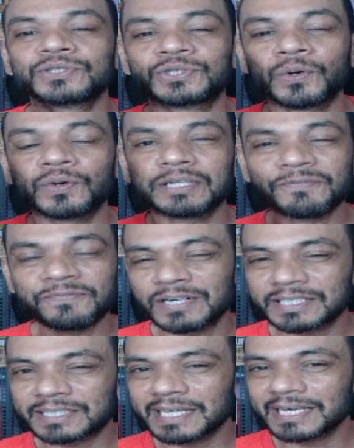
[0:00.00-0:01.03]
So the
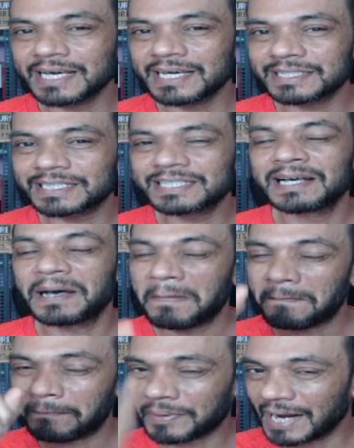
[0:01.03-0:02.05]
first thing is
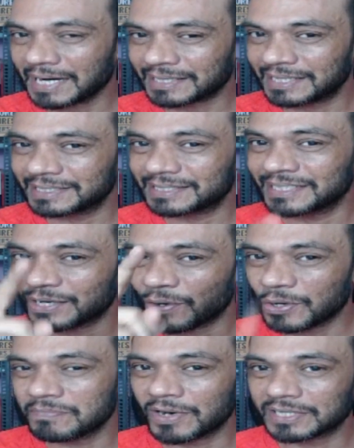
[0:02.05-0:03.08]
practice in an
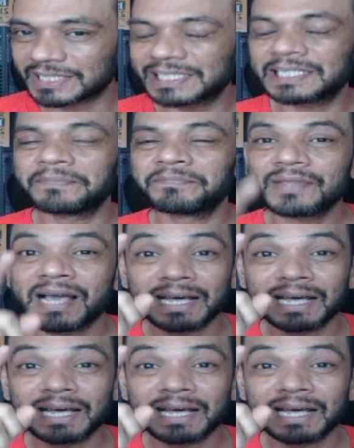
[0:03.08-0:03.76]
OMR sheet,